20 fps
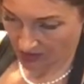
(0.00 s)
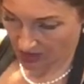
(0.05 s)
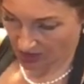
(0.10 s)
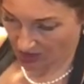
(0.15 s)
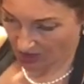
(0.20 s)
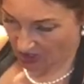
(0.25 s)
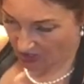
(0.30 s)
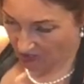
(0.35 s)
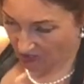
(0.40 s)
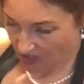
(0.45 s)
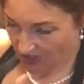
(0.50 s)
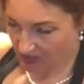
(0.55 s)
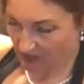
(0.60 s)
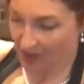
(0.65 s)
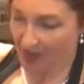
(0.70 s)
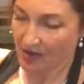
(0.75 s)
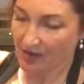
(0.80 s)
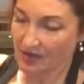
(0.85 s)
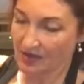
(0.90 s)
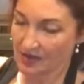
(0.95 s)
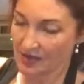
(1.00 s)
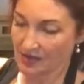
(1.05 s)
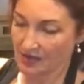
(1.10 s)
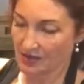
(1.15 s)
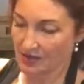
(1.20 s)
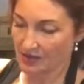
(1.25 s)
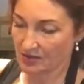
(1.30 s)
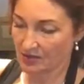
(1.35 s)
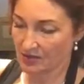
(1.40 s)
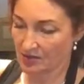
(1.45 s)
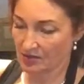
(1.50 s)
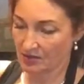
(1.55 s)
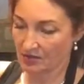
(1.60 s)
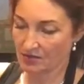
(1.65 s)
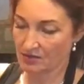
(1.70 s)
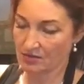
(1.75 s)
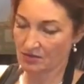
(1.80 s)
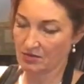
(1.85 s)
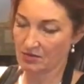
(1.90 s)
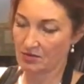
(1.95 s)
Jam the asparagus there, like this.
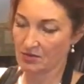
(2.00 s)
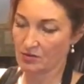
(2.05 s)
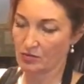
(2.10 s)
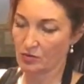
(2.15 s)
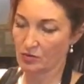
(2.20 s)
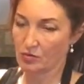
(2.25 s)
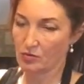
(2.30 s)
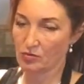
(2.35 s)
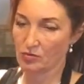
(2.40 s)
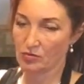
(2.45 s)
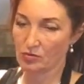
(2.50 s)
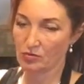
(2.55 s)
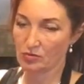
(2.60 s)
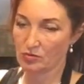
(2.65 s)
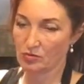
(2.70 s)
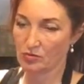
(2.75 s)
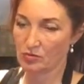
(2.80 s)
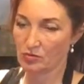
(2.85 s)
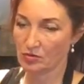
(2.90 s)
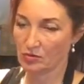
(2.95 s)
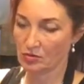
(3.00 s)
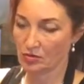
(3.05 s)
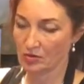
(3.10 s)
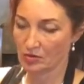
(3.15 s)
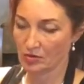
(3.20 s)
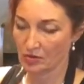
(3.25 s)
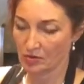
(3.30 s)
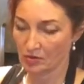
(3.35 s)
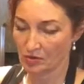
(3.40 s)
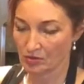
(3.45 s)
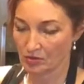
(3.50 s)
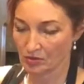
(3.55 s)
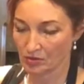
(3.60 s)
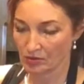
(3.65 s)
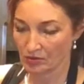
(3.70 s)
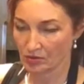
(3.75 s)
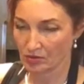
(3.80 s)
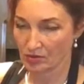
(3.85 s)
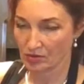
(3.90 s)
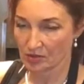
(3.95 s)
There we go.
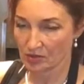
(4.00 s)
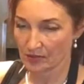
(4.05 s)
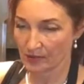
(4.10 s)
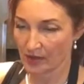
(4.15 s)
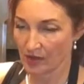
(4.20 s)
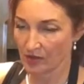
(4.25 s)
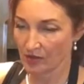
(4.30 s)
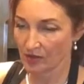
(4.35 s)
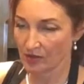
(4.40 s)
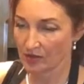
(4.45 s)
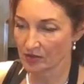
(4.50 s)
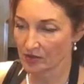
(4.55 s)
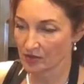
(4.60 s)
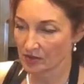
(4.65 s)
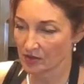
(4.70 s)
Asparagus.